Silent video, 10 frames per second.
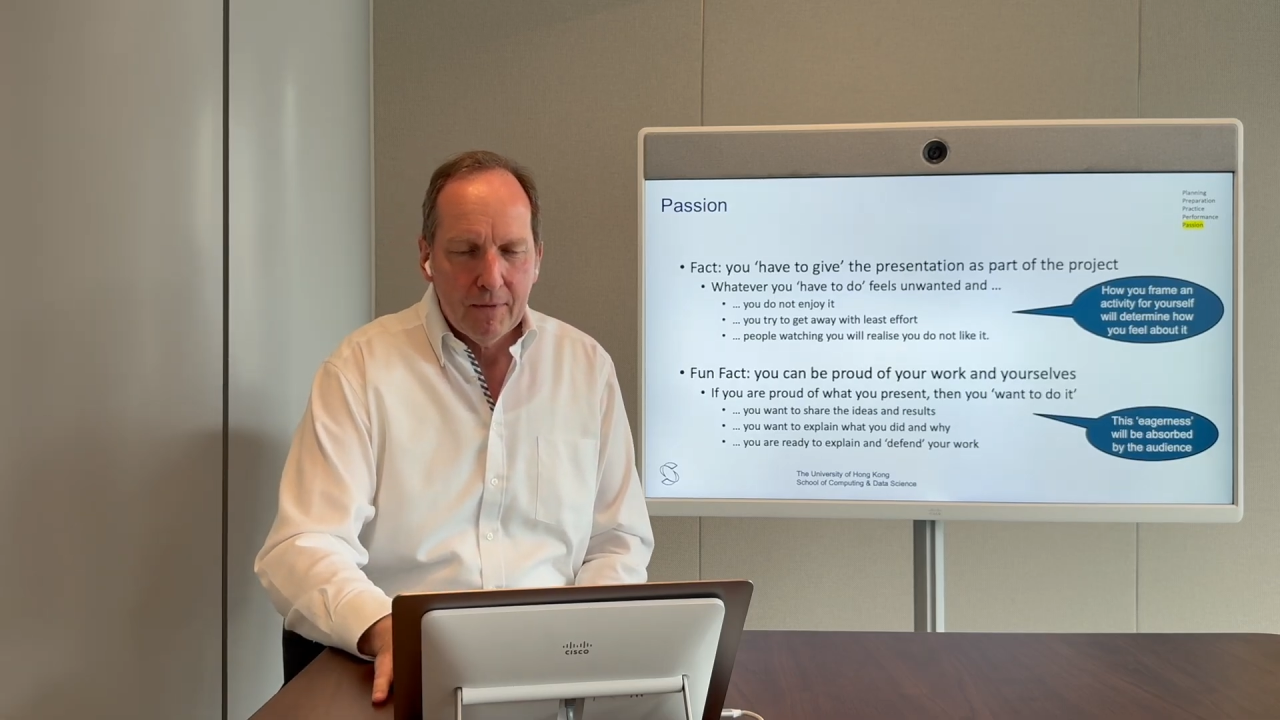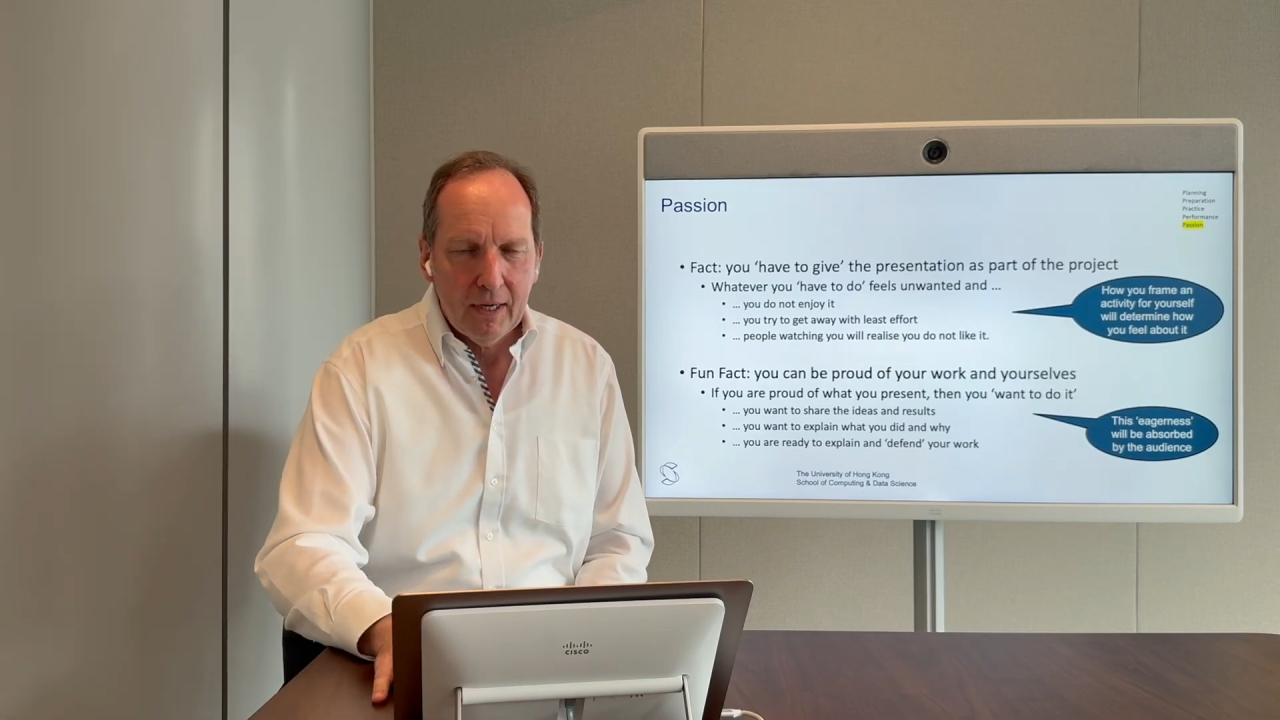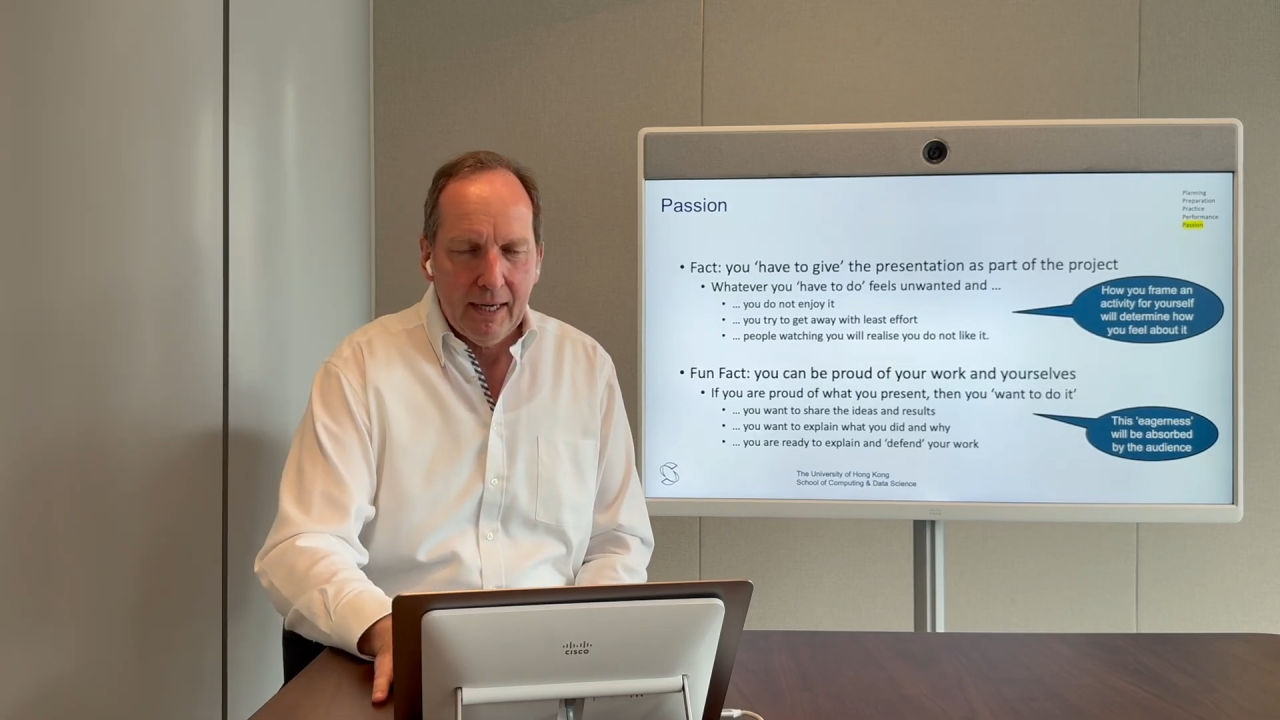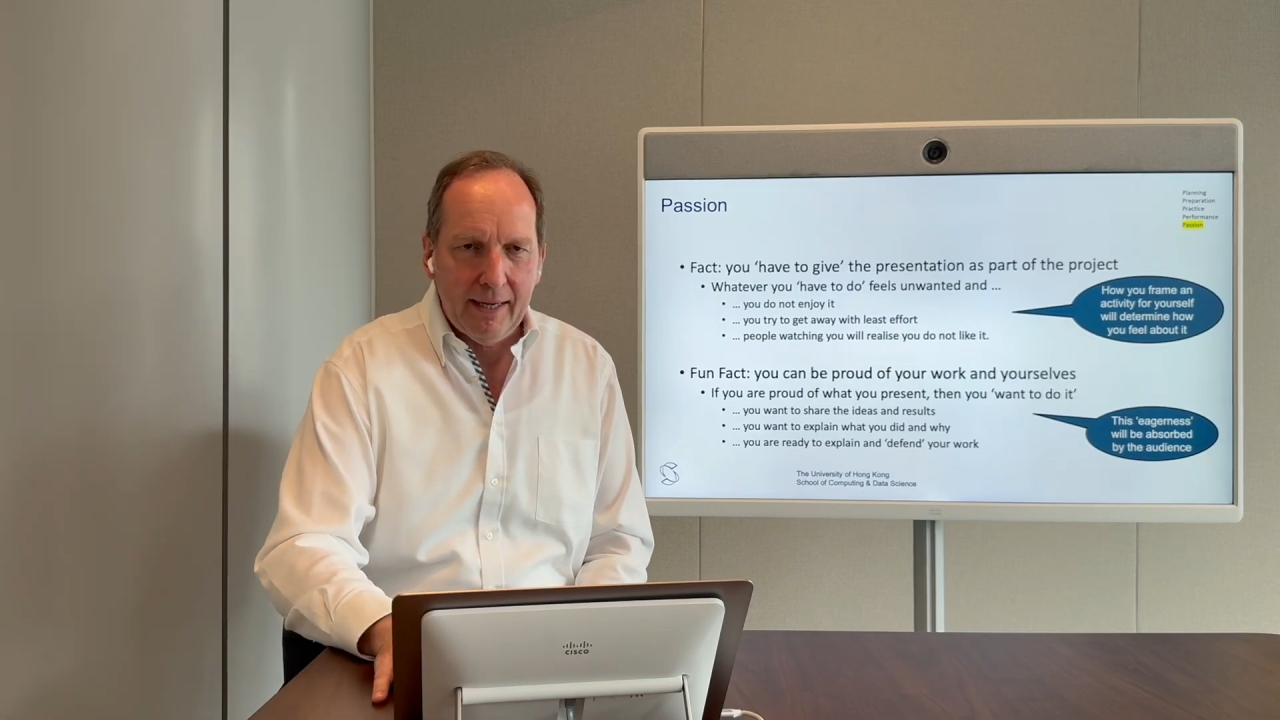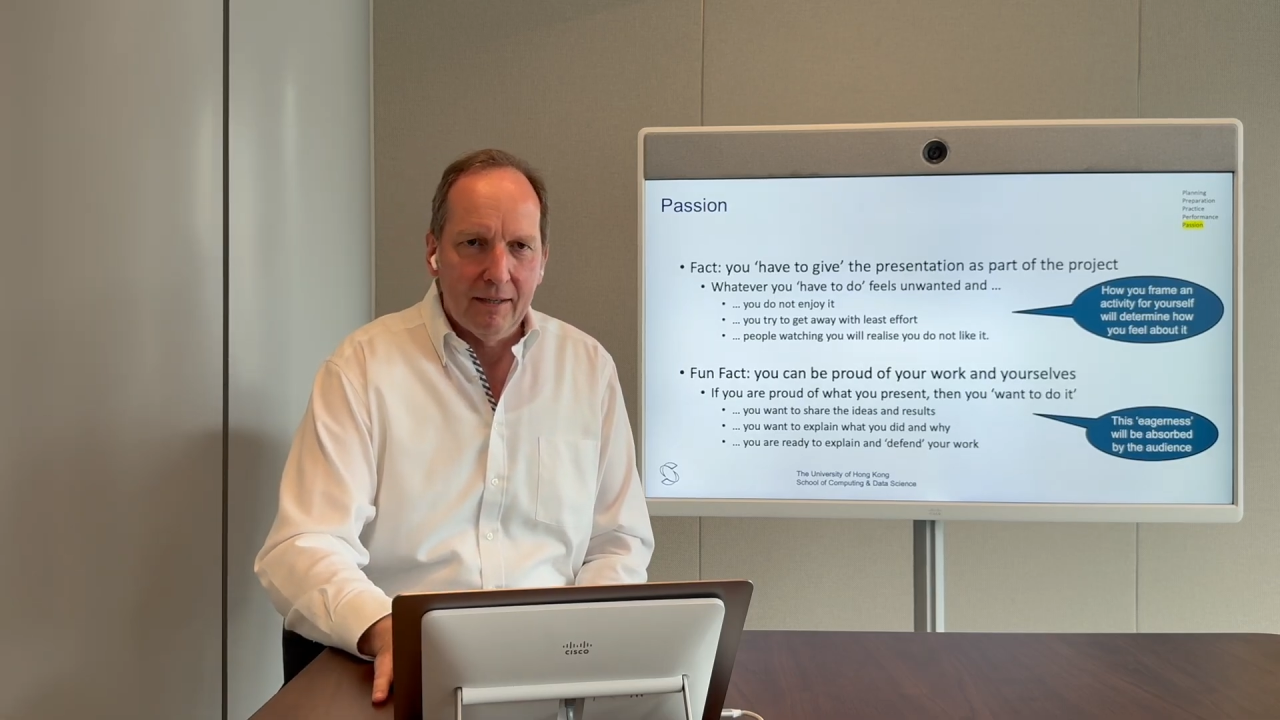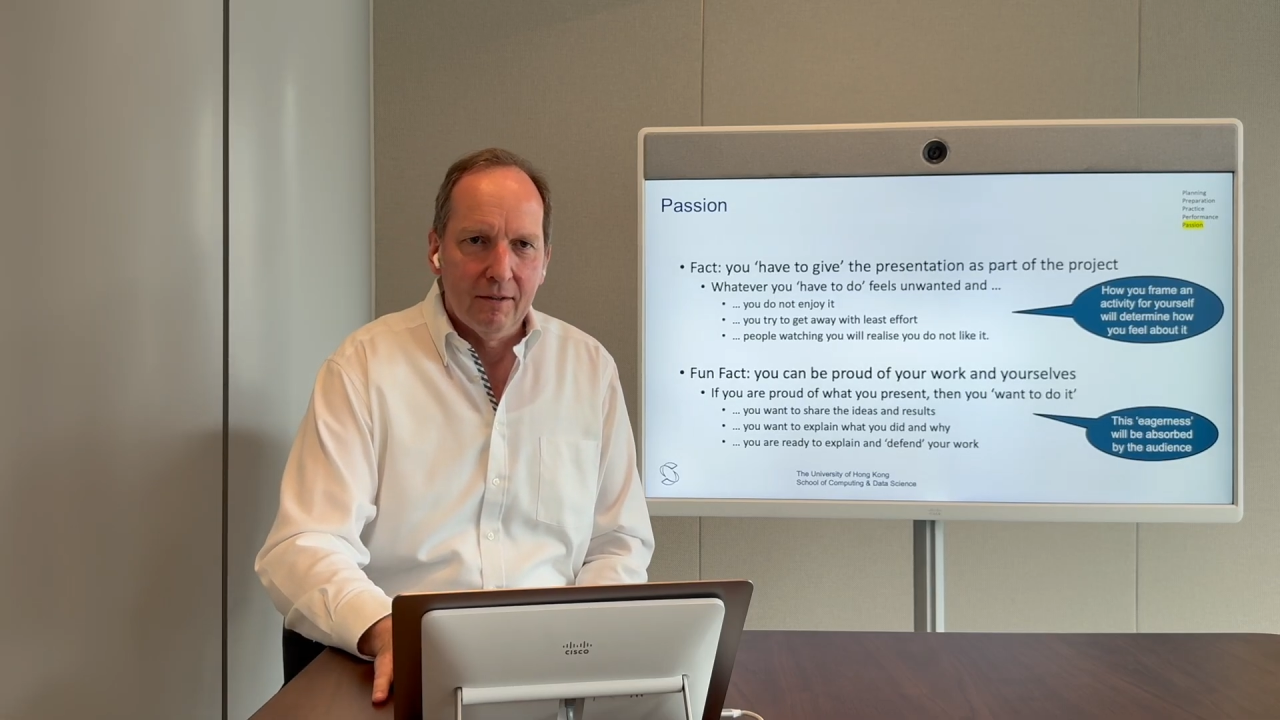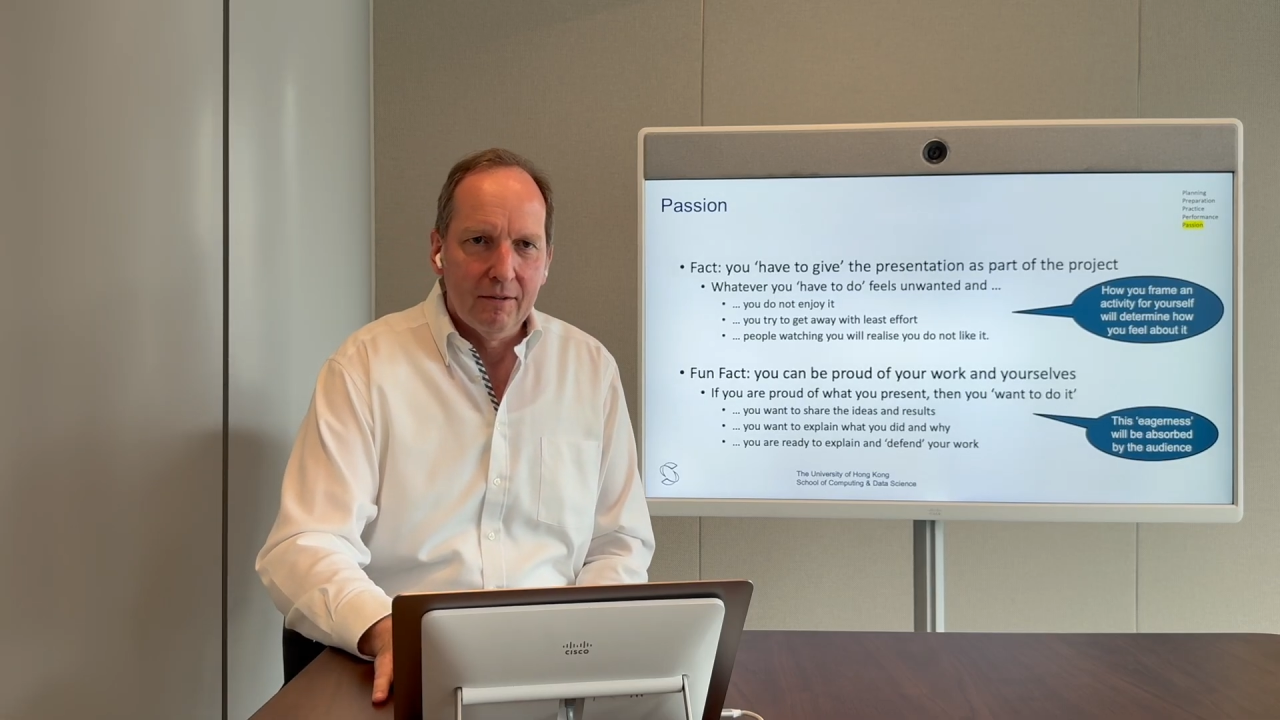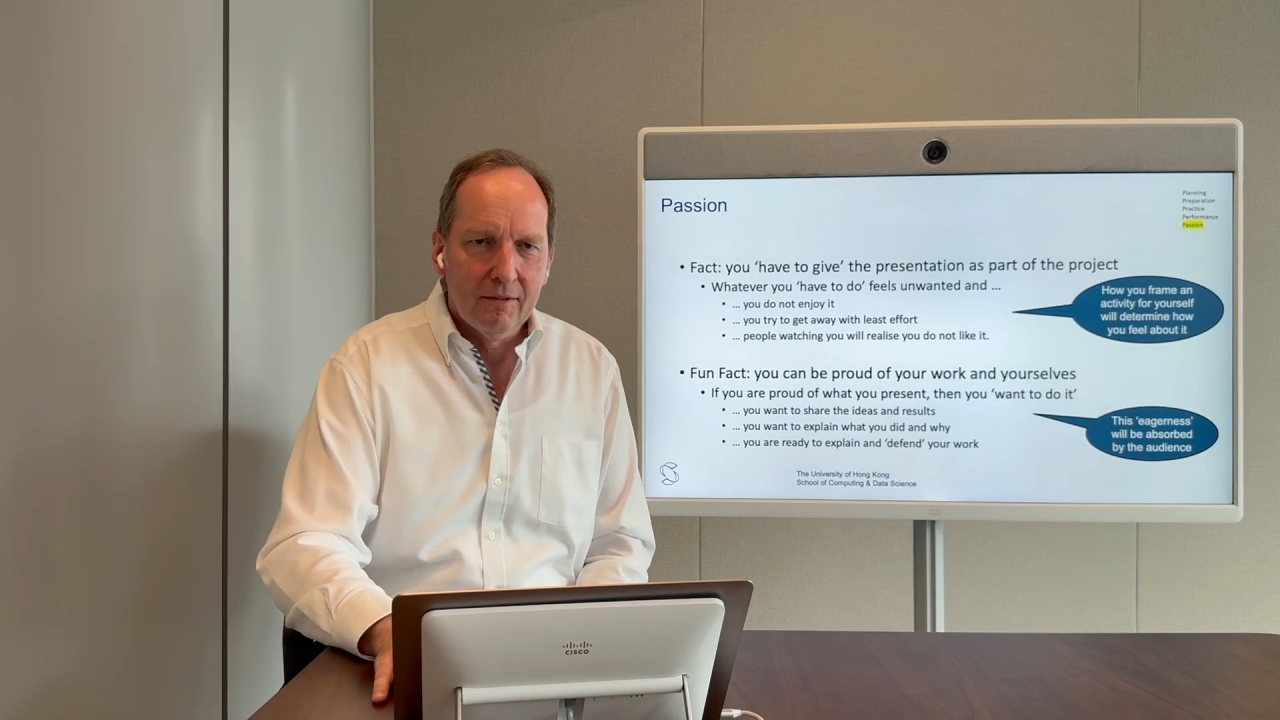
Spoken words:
And